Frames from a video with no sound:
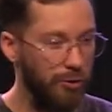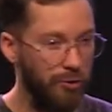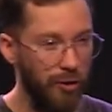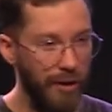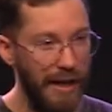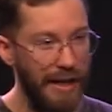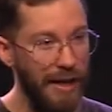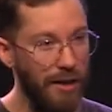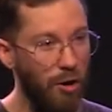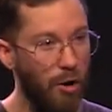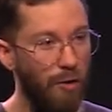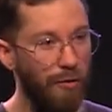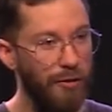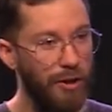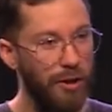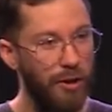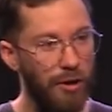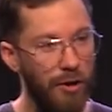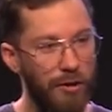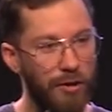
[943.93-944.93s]
So they get over
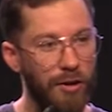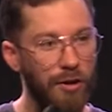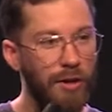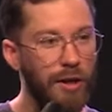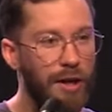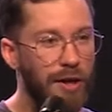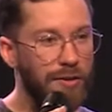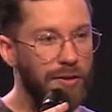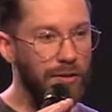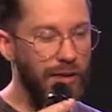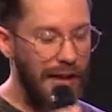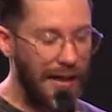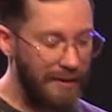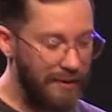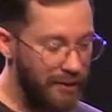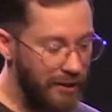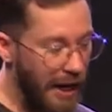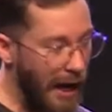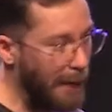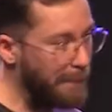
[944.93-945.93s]
the hurdle, the leg
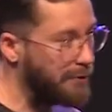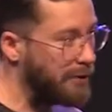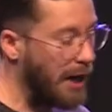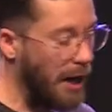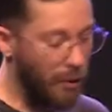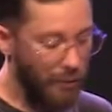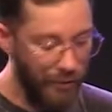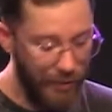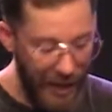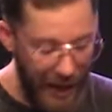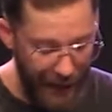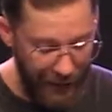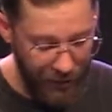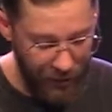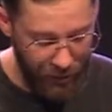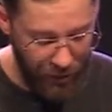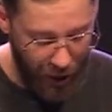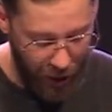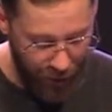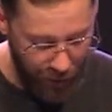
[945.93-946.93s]
snaps down, they
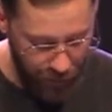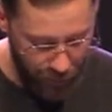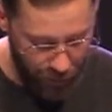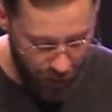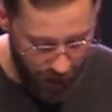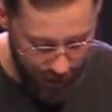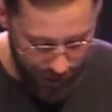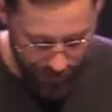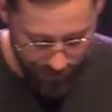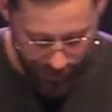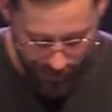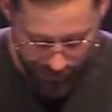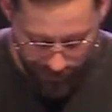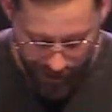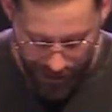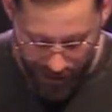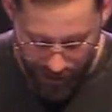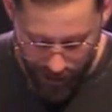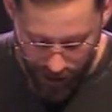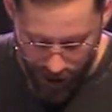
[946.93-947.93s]
start running, they
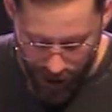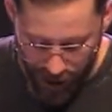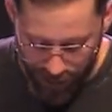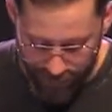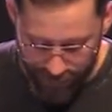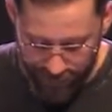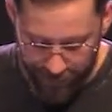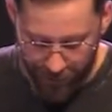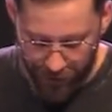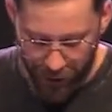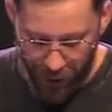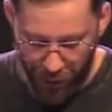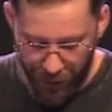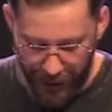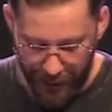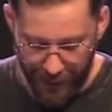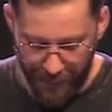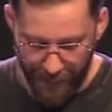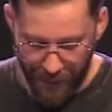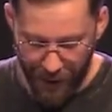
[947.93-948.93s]
take off
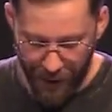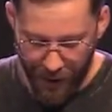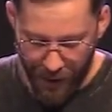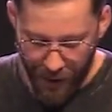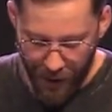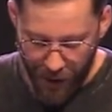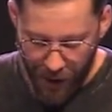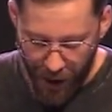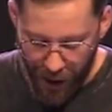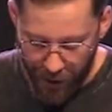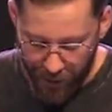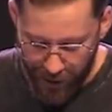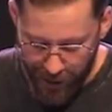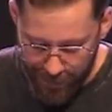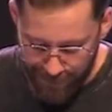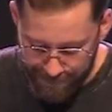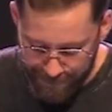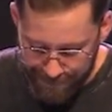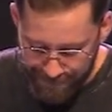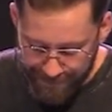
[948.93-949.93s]
going. All
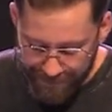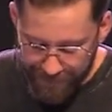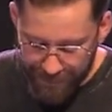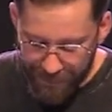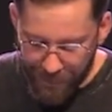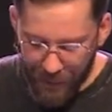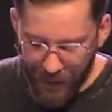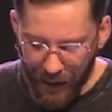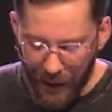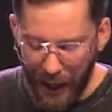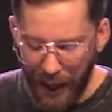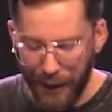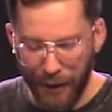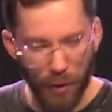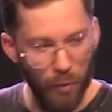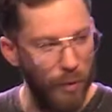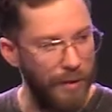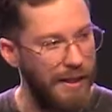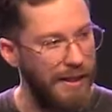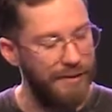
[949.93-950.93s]
right? And
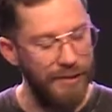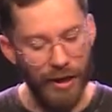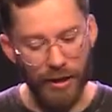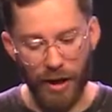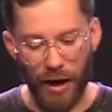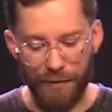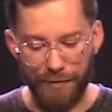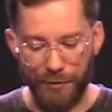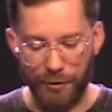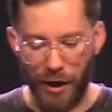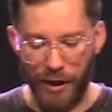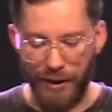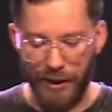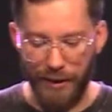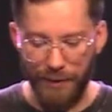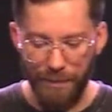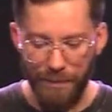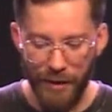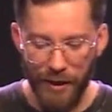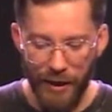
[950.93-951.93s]
when they take off
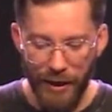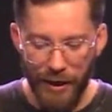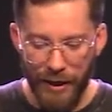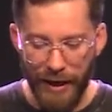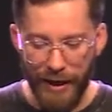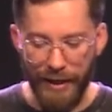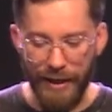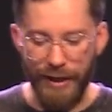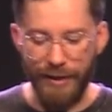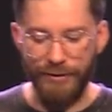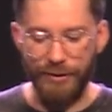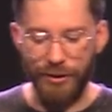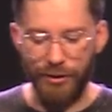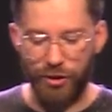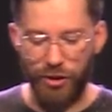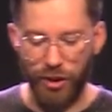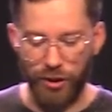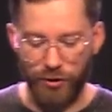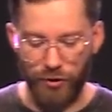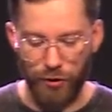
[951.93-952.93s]
running, it isn't
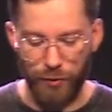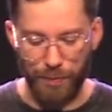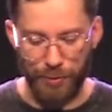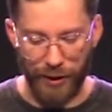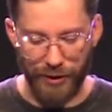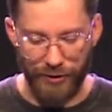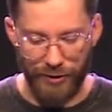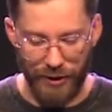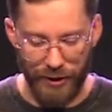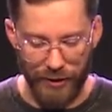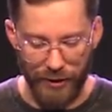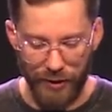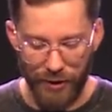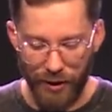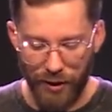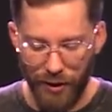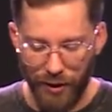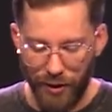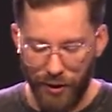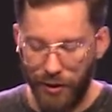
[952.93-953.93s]
just sprinting.
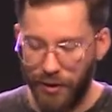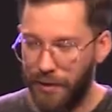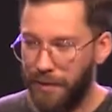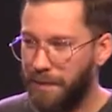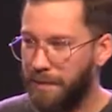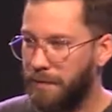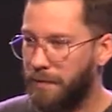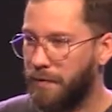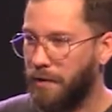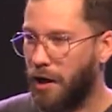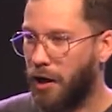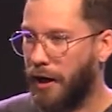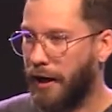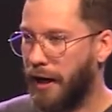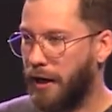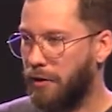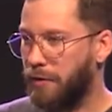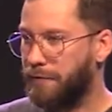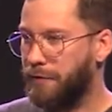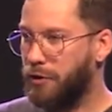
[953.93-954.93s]
All right, I
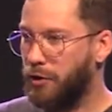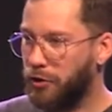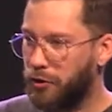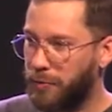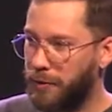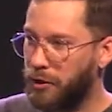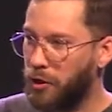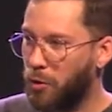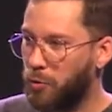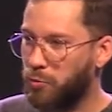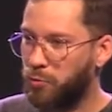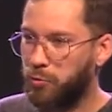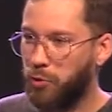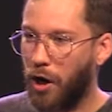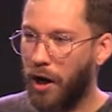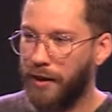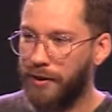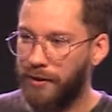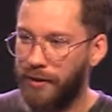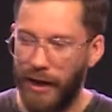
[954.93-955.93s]
don't know if you knew this, but you don't
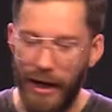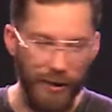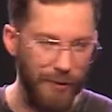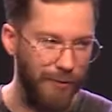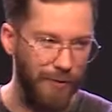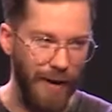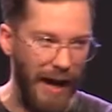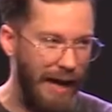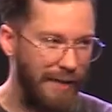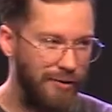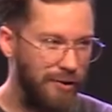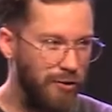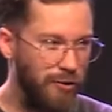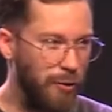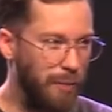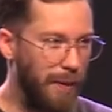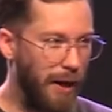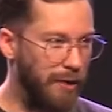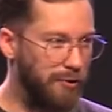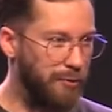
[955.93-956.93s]
run as fast as
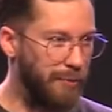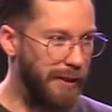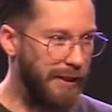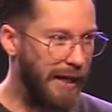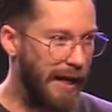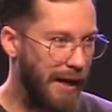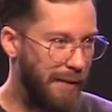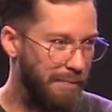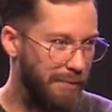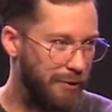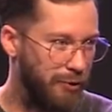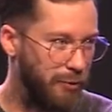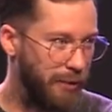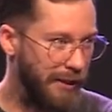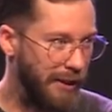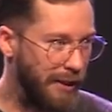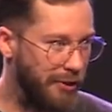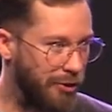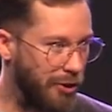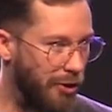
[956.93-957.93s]
you possibly can
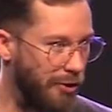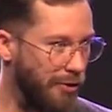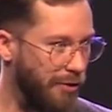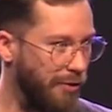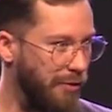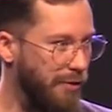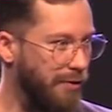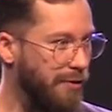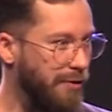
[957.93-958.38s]
between each hurdle.